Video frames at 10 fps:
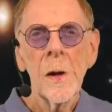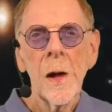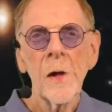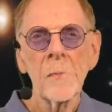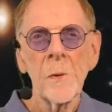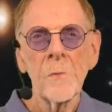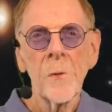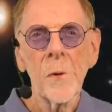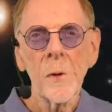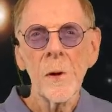As
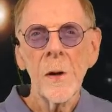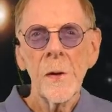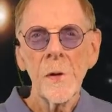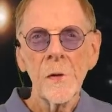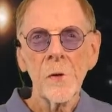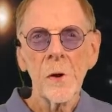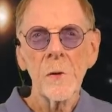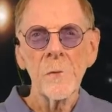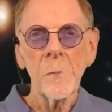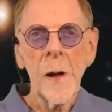before, these
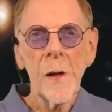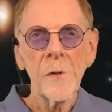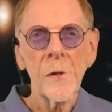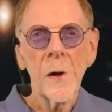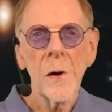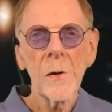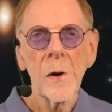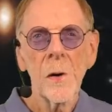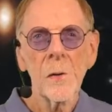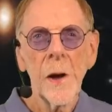curved paths are
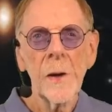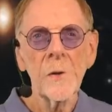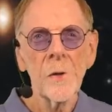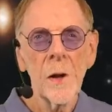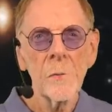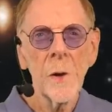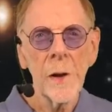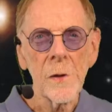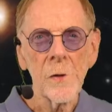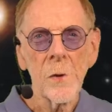called Einstein
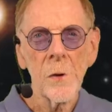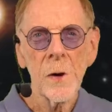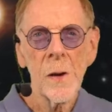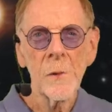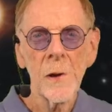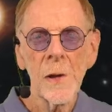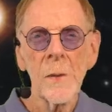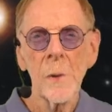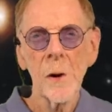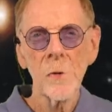rings, or
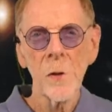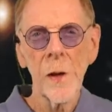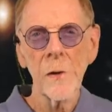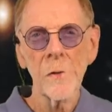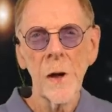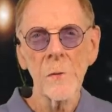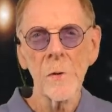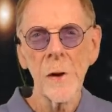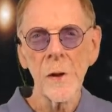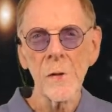commonly partial Einstein
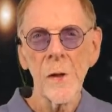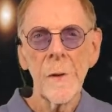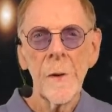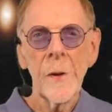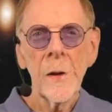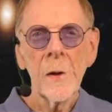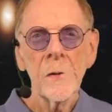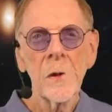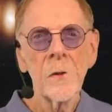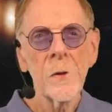rings,
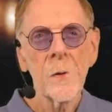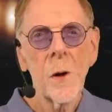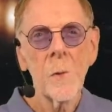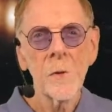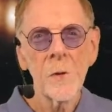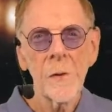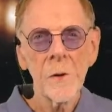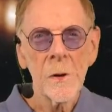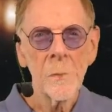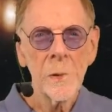since they're almost
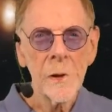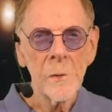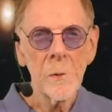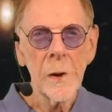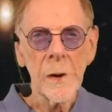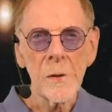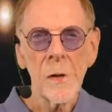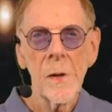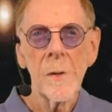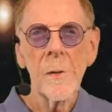never complete
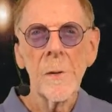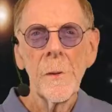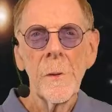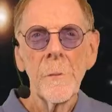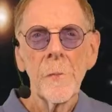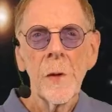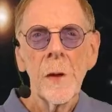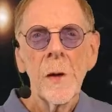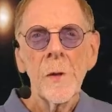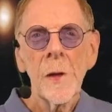rings.
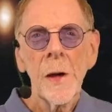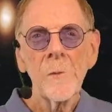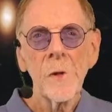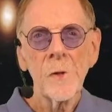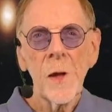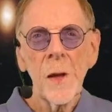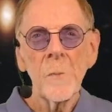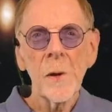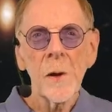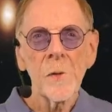They have this
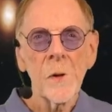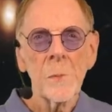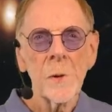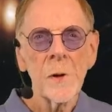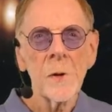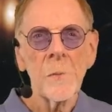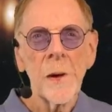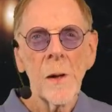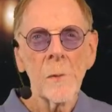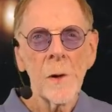name because they're predicted
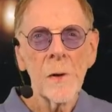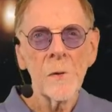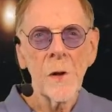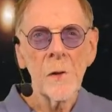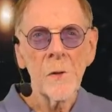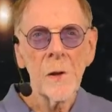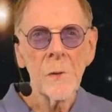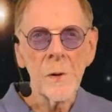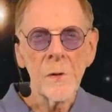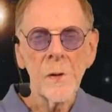by Albert Einstein's
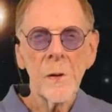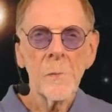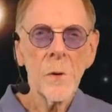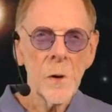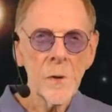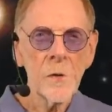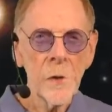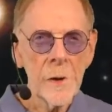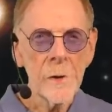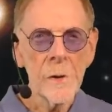theories. More on this
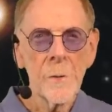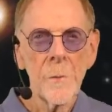later.